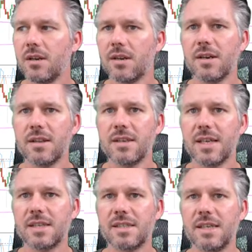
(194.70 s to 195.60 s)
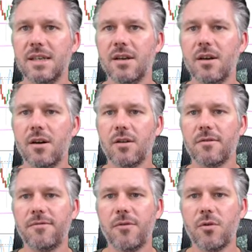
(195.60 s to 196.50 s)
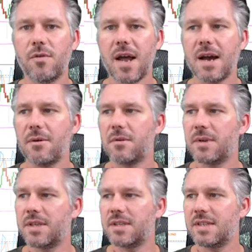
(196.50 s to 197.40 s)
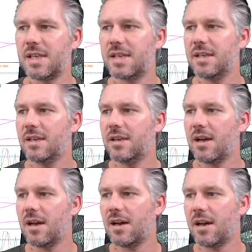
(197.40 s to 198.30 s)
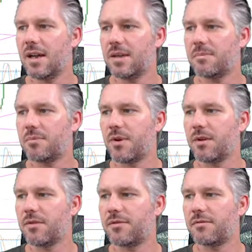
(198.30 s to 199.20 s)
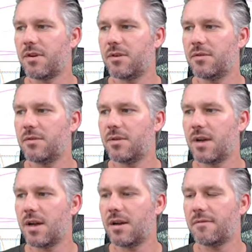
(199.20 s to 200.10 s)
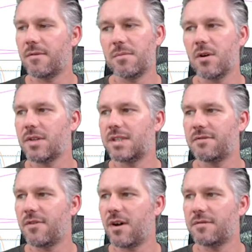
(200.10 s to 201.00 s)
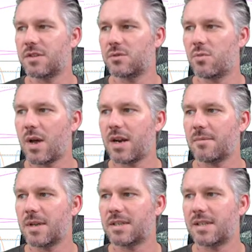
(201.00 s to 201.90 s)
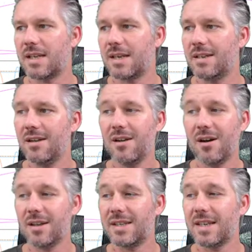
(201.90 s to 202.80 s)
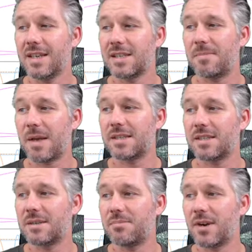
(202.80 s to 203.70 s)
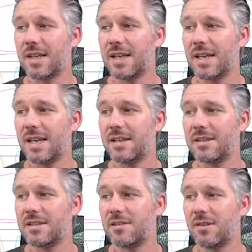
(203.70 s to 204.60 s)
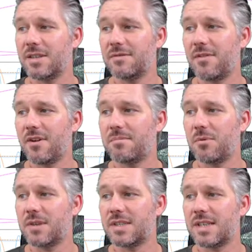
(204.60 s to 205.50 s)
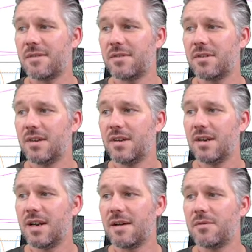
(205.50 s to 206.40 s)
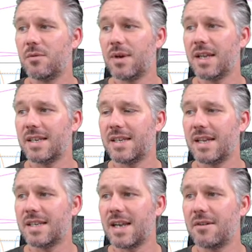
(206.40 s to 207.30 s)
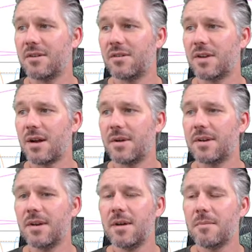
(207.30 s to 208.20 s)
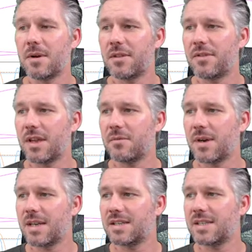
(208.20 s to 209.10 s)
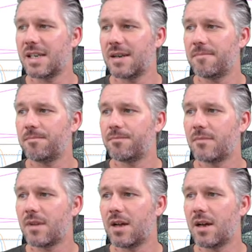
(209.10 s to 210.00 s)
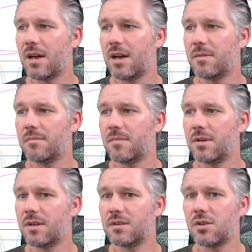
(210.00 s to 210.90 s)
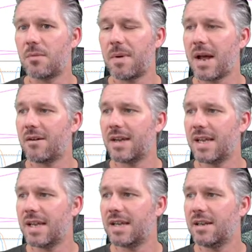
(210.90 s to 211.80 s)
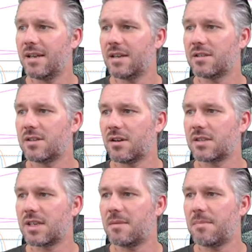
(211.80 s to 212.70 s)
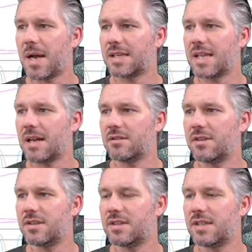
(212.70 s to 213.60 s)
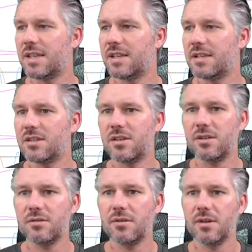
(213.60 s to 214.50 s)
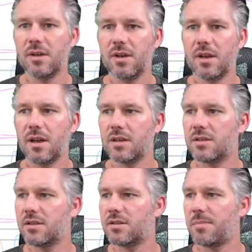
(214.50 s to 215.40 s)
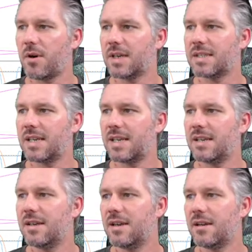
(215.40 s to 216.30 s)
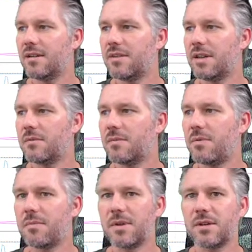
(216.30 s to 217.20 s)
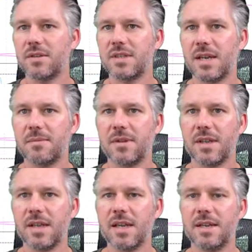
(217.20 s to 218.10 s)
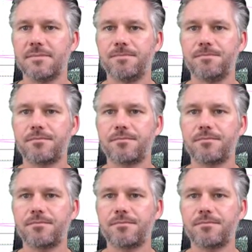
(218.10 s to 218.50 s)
Looking at the Dixie on 4 hour, we can see it broke through from 95, just went up yesterday. I didn't expect it to break here, this 95.7 level. It did, carried on going, but I think we're going to see it top out here and start to come back down. You can see these two spikes here, and I think we've probably got the same thing here.